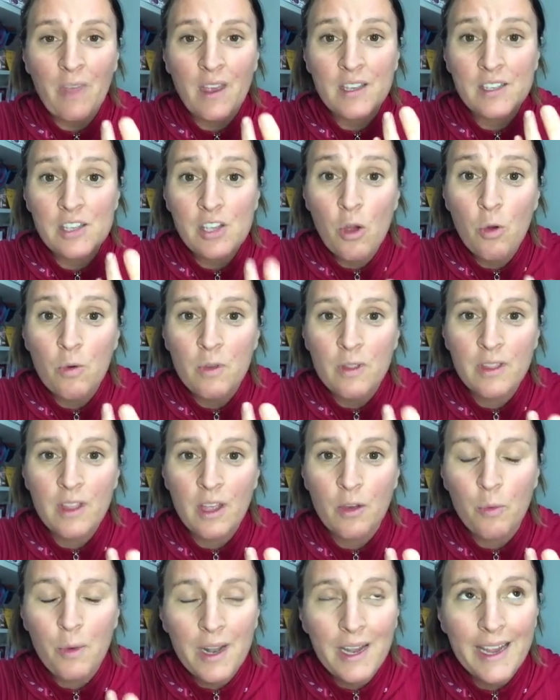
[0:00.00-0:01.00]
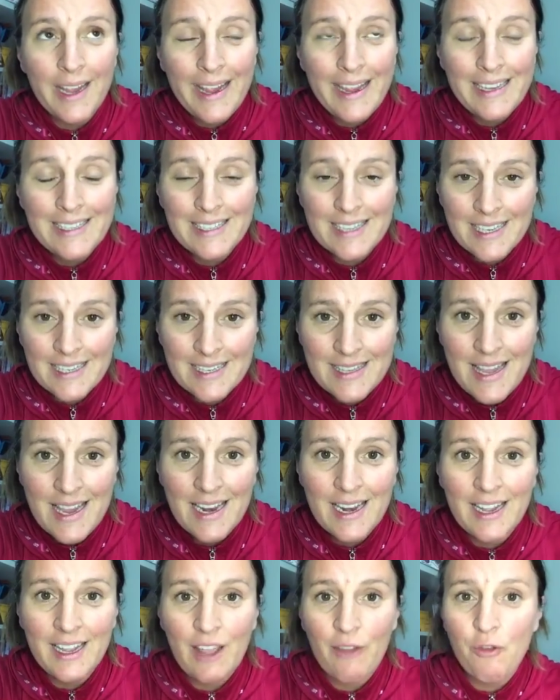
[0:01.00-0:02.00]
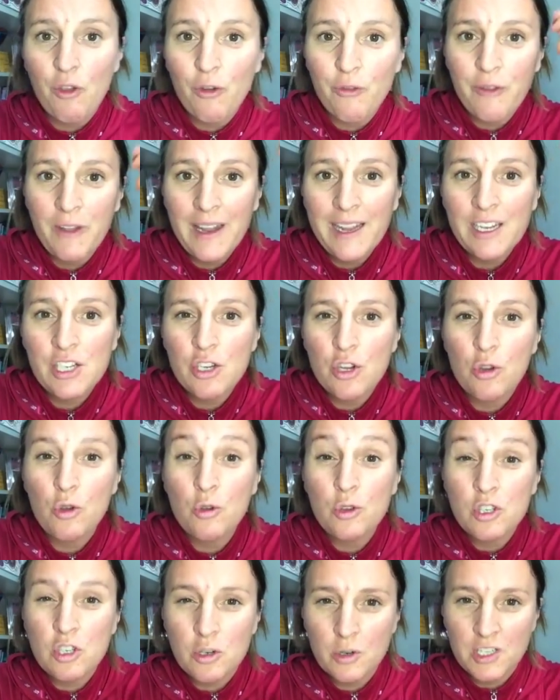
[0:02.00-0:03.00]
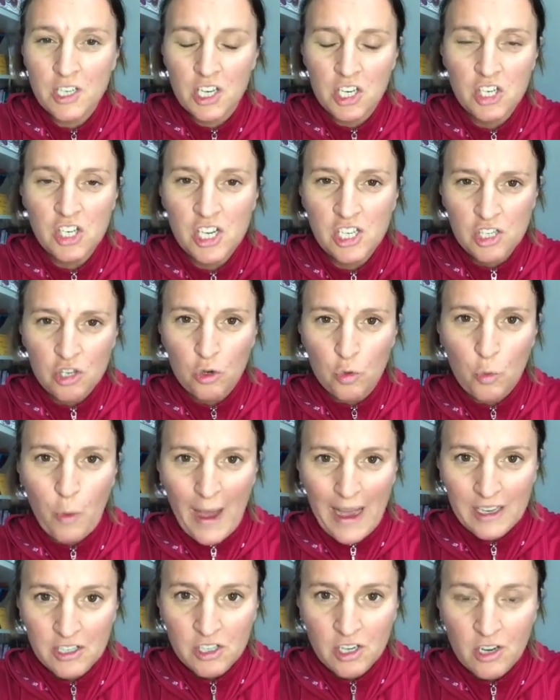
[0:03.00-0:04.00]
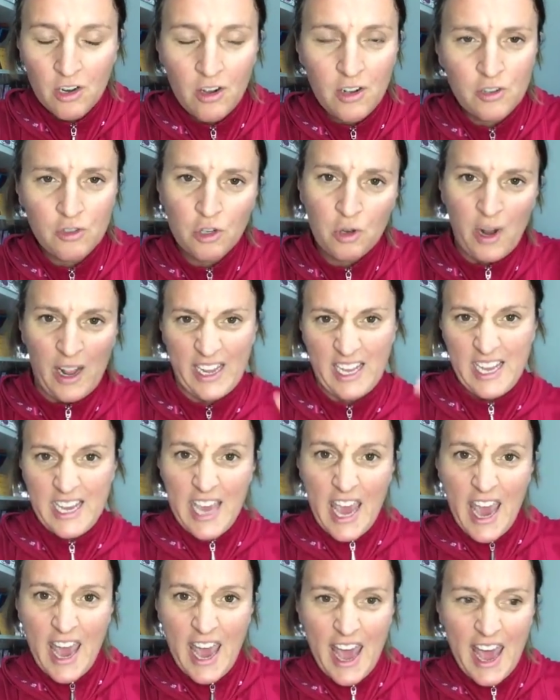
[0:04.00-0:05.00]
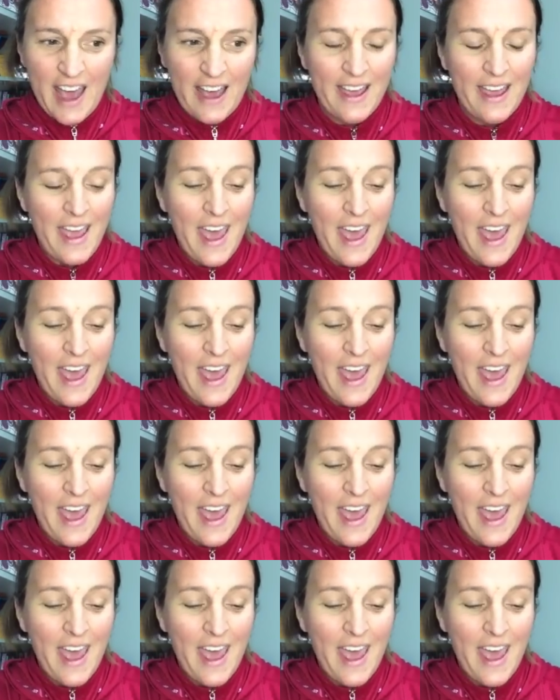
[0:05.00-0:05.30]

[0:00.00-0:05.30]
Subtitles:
So there really is this thing, like, if you're feeling too strategic, too rational, and too like, yeah,